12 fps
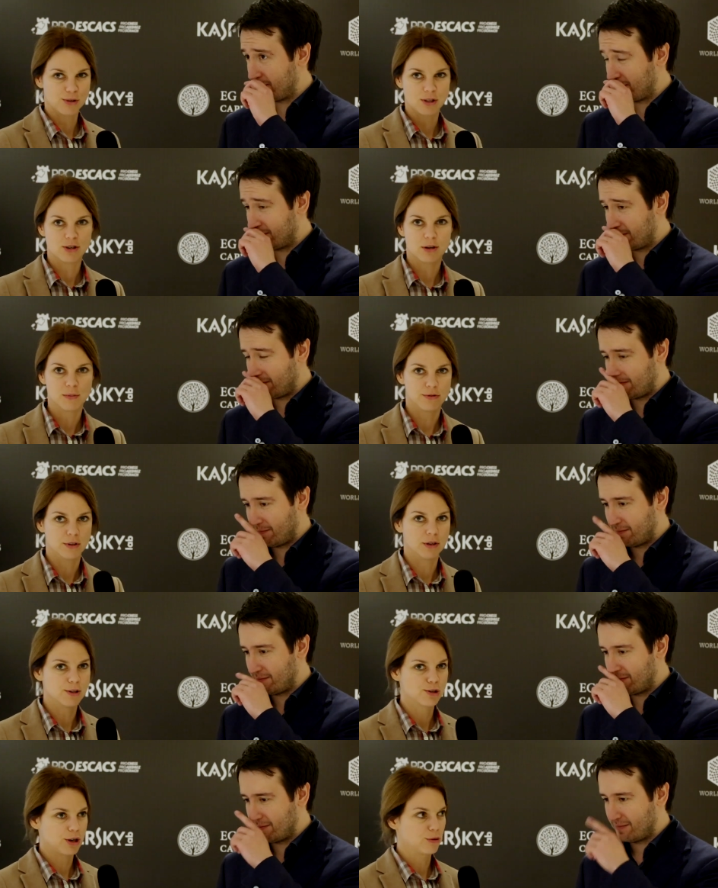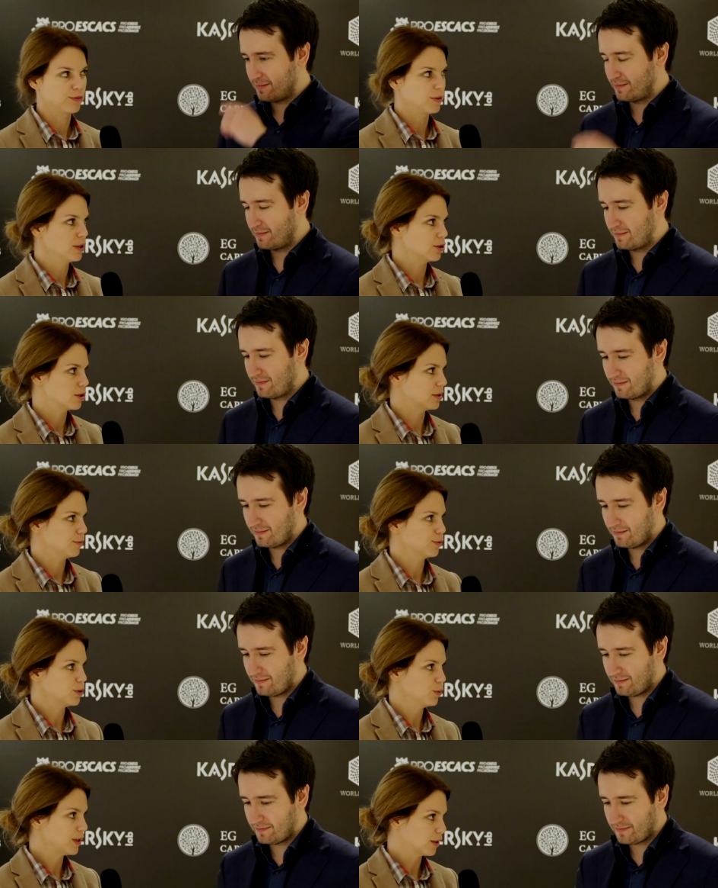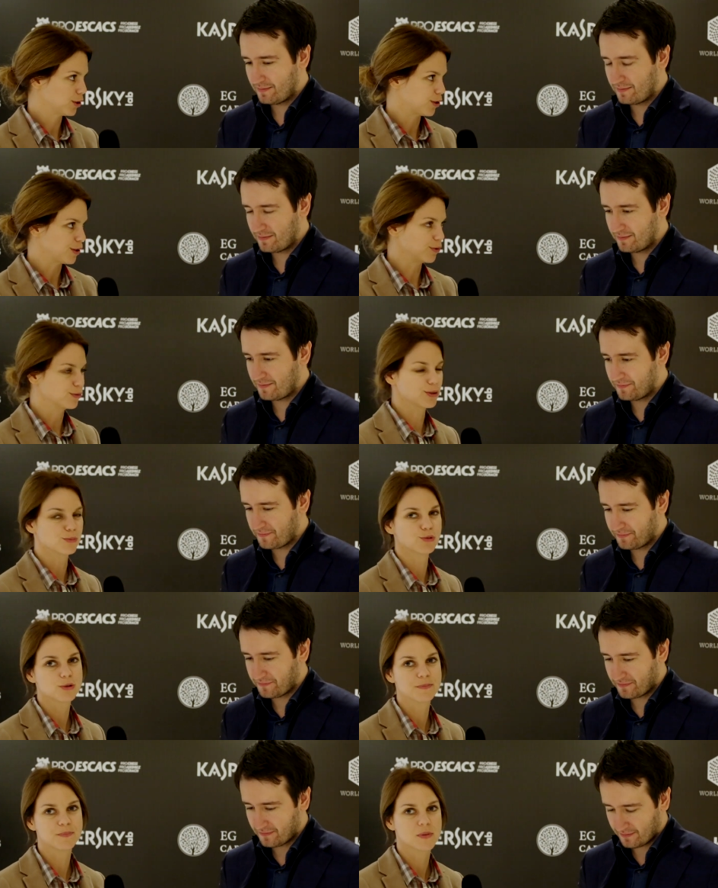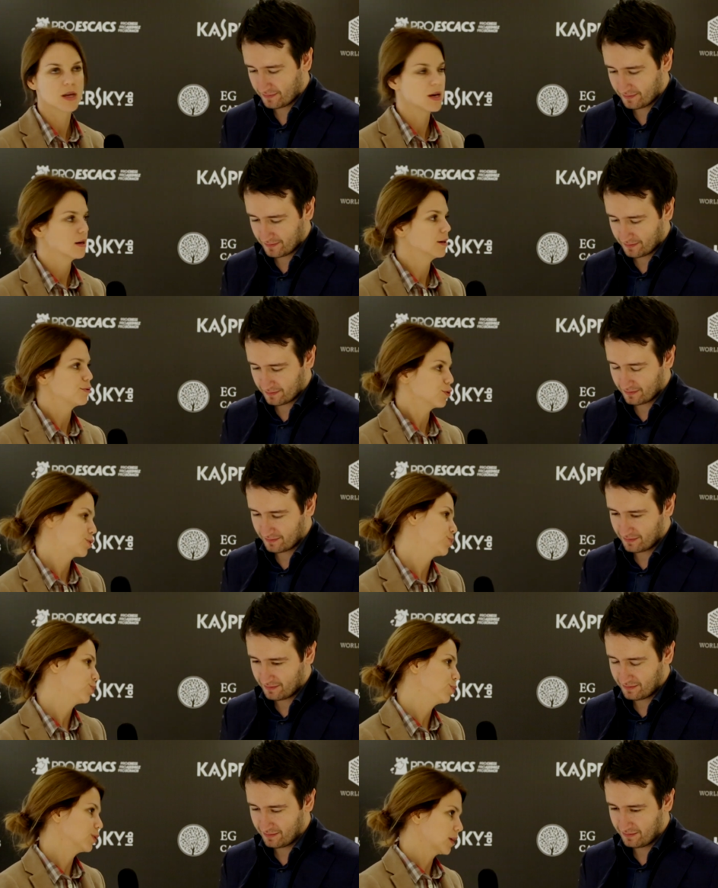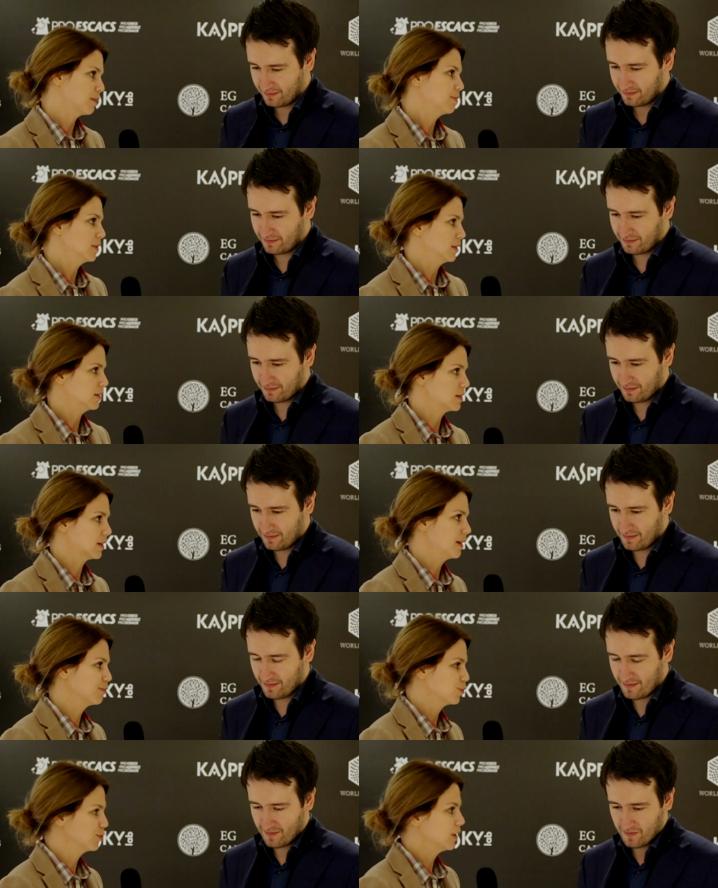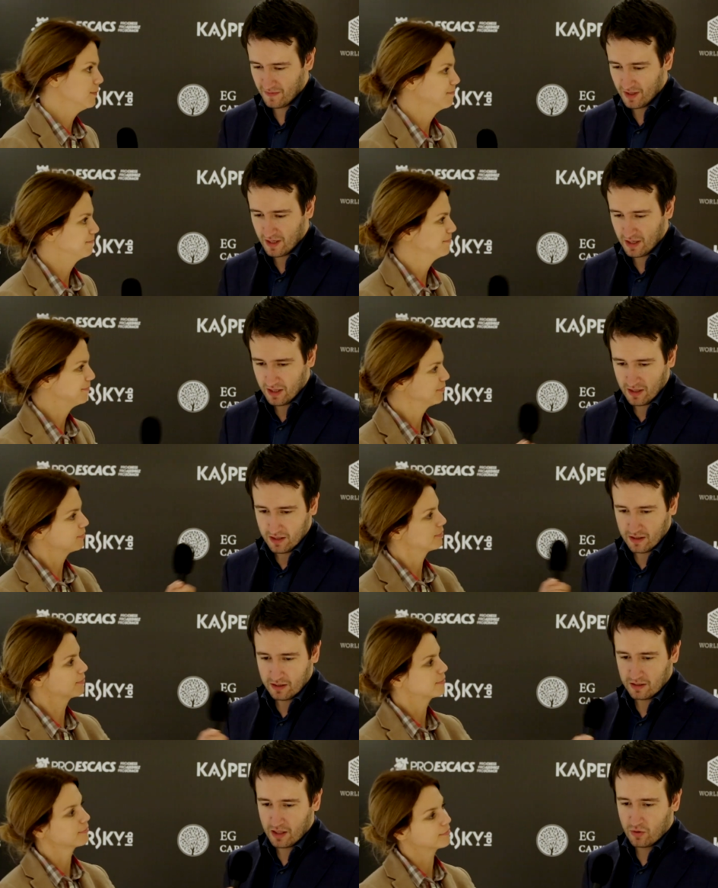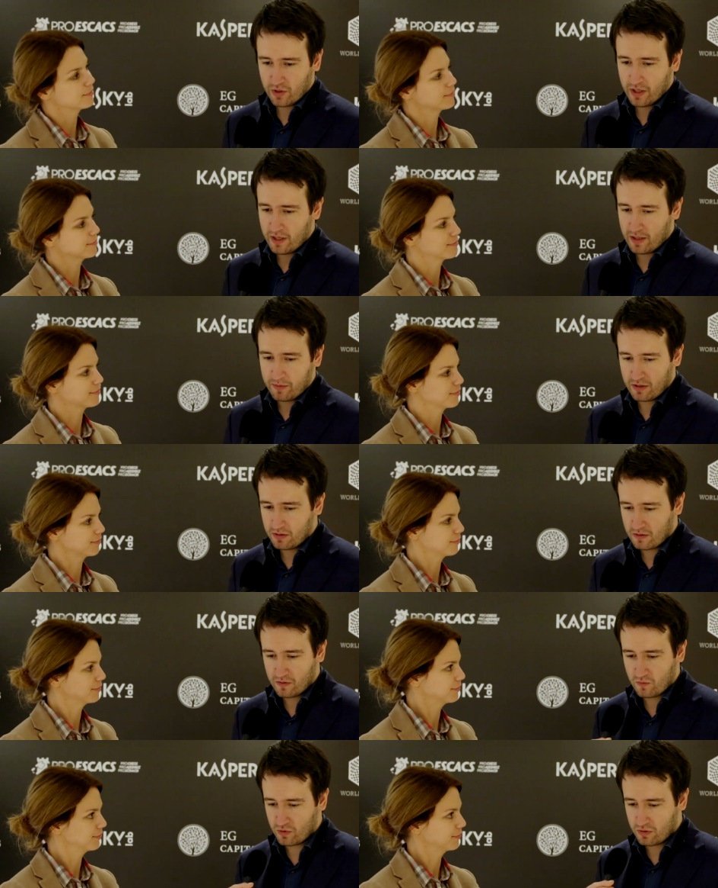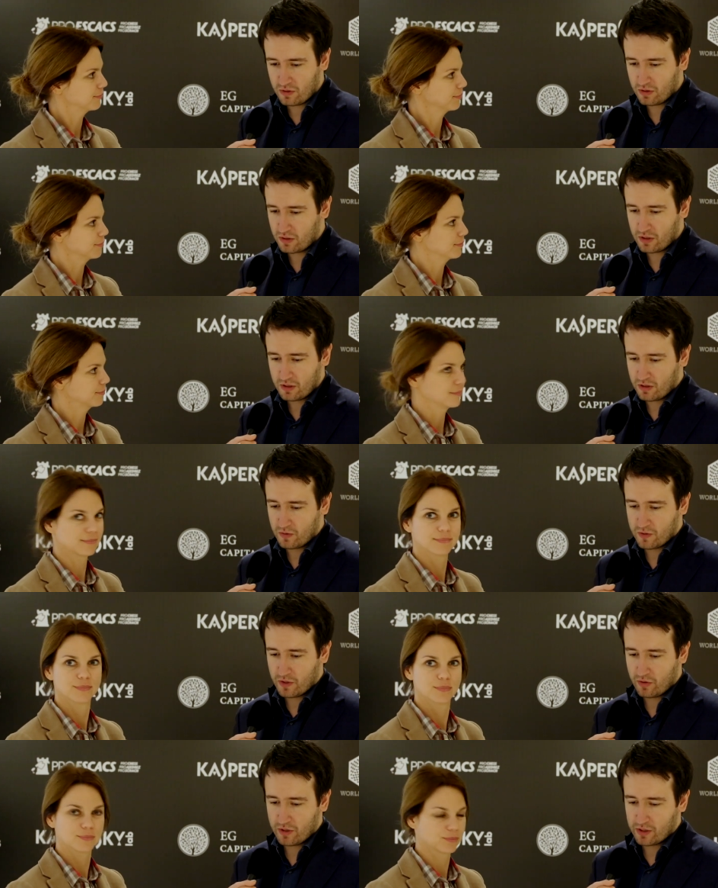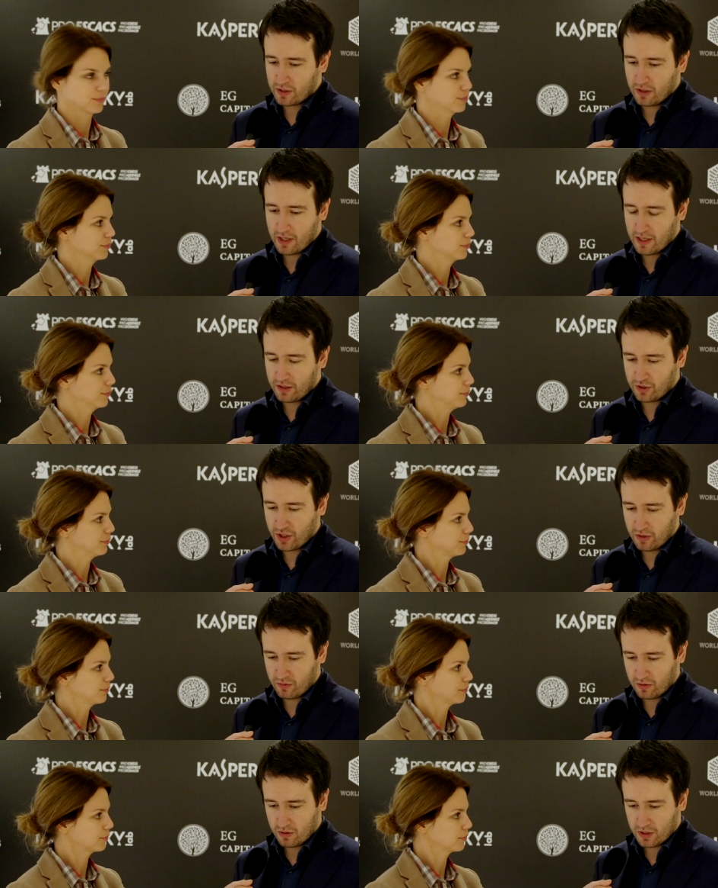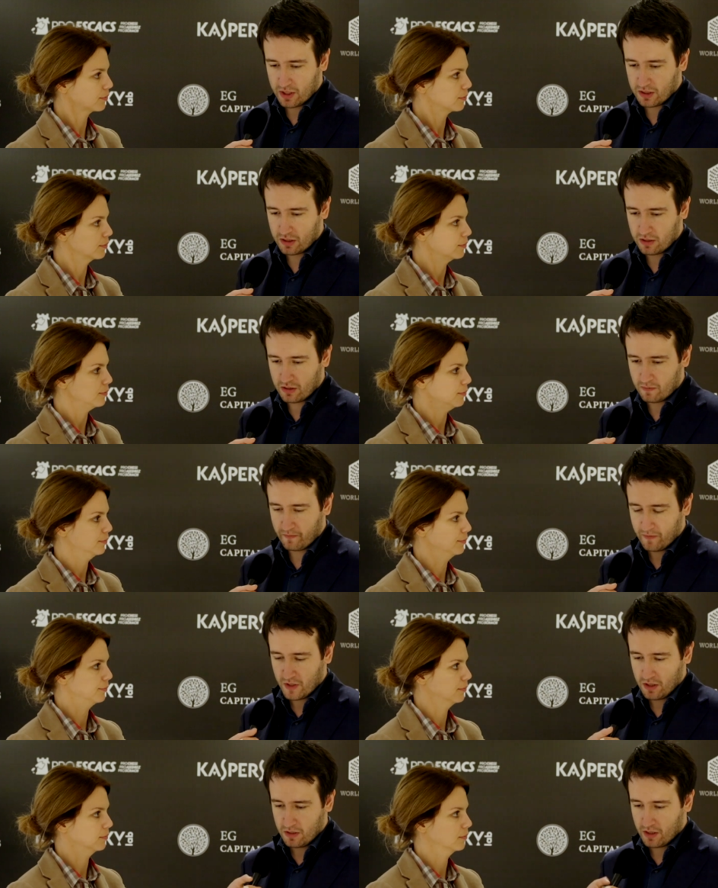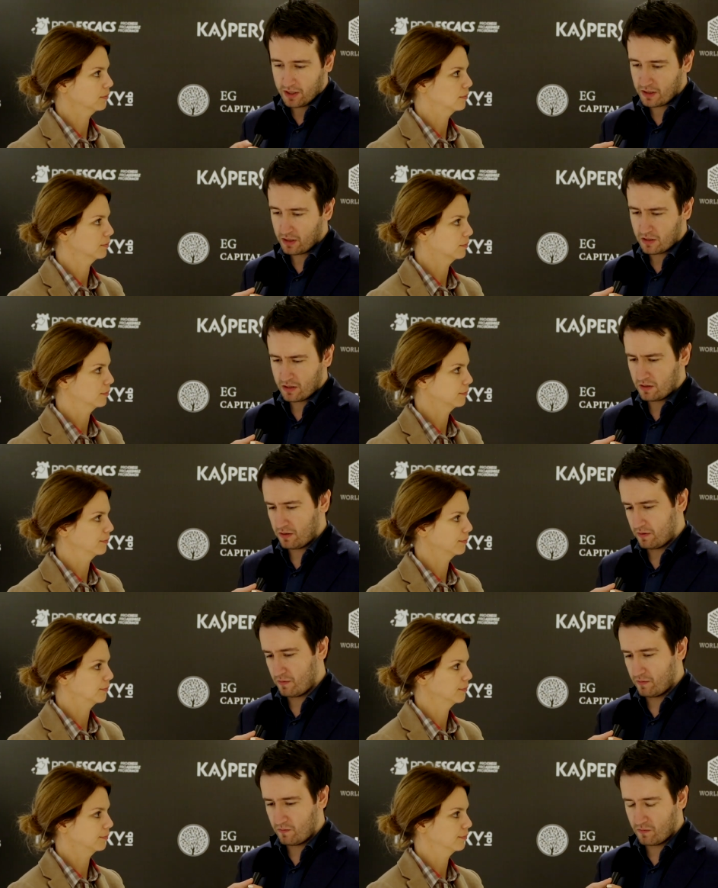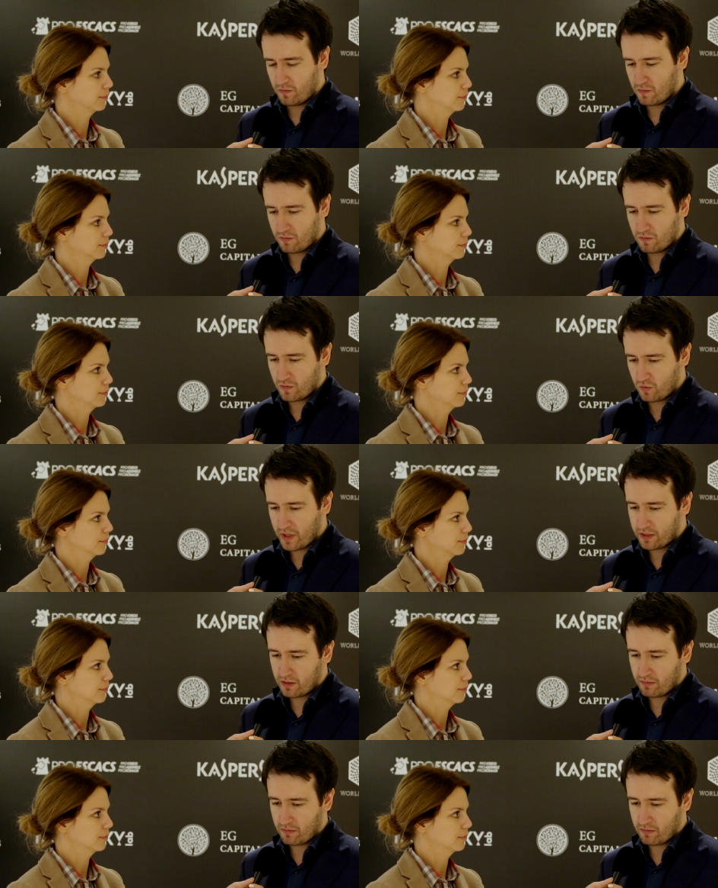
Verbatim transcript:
Speaker 1: Radjabov and Li Chao finished with victory of Teimour. First of all, what happened in this game today?
Speaker 2: Yeah, okay. I mean, this was this uh, theoretical line in general, and uh, I think uh, quite